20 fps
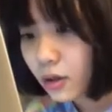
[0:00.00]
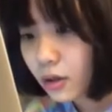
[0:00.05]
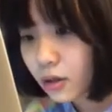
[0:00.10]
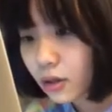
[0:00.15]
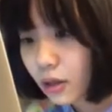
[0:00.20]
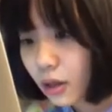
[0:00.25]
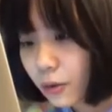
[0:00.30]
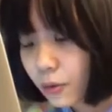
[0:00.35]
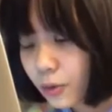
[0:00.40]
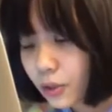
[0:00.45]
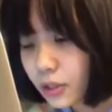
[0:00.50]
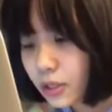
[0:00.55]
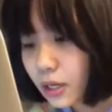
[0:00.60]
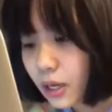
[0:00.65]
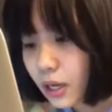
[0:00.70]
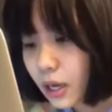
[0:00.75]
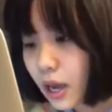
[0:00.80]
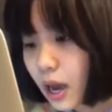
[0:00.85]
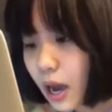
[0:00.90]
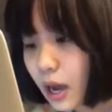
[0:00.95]
Then one
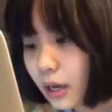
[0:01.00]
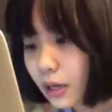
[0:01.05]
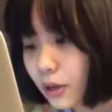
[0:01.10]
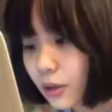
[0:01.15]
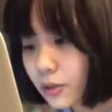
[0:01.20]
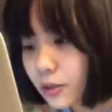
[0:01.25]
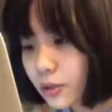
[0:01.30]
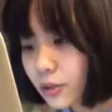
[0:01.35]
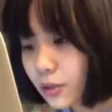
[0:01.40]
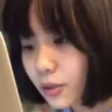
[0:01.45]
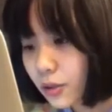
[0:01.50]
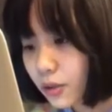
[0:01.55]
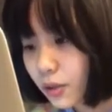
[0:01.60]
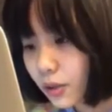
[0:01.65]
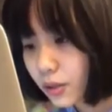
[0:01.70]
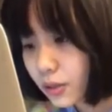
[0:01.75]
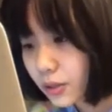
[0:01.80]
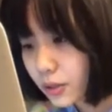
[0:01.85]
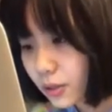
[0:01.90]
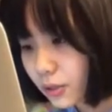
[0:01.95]
day, I got to
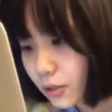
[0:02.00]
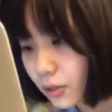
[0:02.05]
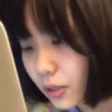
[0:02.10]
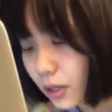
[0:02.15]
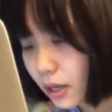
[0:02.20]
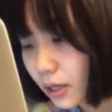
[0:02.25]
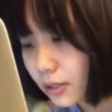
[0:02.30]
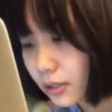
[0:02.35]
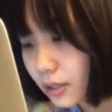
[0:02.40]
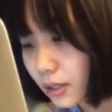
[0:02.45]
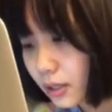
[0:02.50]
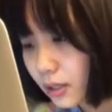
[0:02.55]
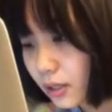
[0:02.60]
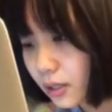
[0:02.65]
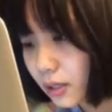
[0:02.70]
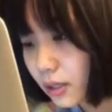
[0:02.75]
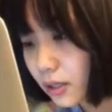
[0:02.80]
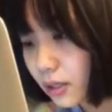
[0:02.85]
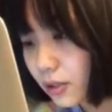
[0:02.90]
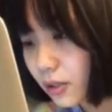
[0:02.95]
theater class a
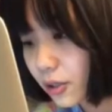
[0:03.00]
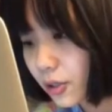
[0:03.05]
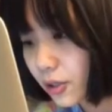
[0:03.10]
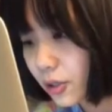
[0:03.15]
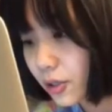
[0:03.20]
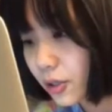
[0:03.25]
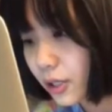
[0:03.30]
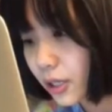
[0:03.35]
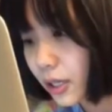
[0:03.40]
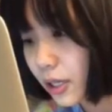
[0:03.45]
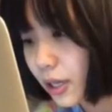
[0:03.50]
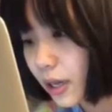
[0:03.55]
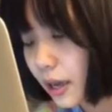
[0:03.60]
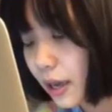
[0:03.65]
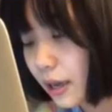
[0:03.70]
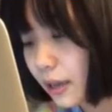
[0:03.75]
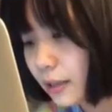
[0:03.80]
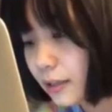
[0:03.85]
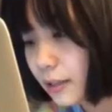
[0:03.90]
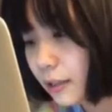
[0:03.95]
little early
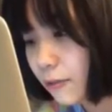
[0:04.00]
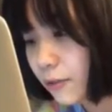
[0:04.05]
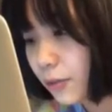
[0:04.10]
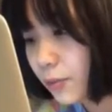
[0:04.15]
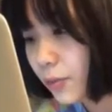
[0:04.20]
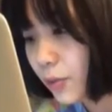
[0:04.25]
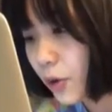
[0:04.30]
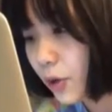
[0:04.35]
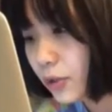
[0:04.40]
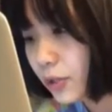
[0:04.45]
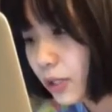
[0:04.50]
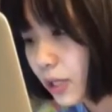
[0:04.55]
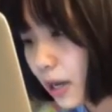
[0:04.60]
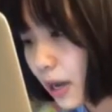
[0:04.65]
and Davenport